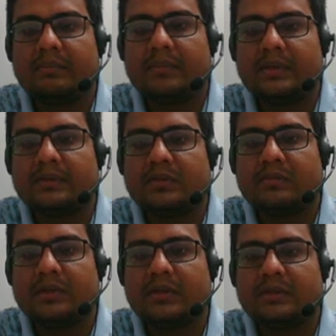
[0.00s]
plus or
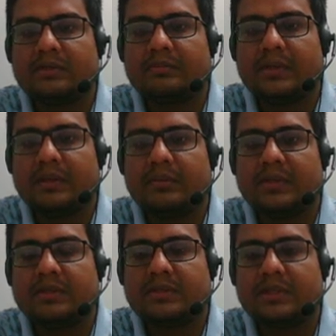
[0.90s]
minus pi by
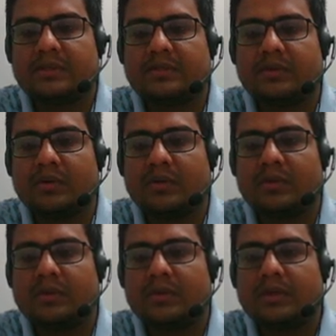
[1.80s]
6 or